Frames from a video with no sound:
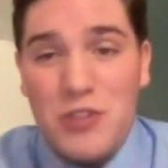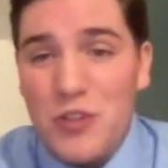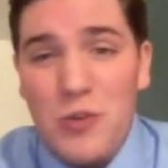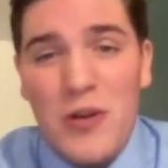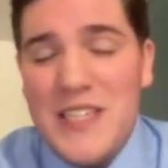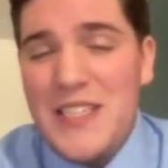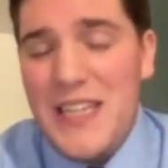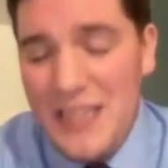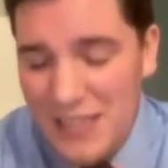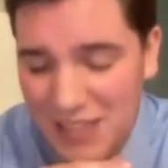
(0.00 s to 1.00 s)
to as
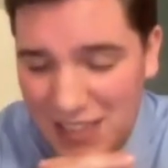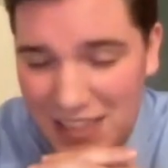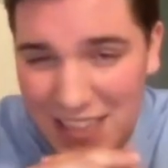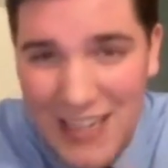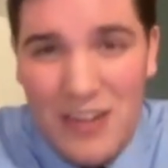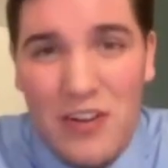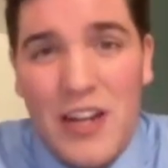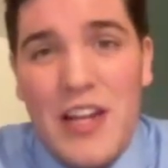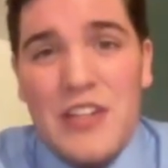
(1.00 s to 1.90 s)
a clear,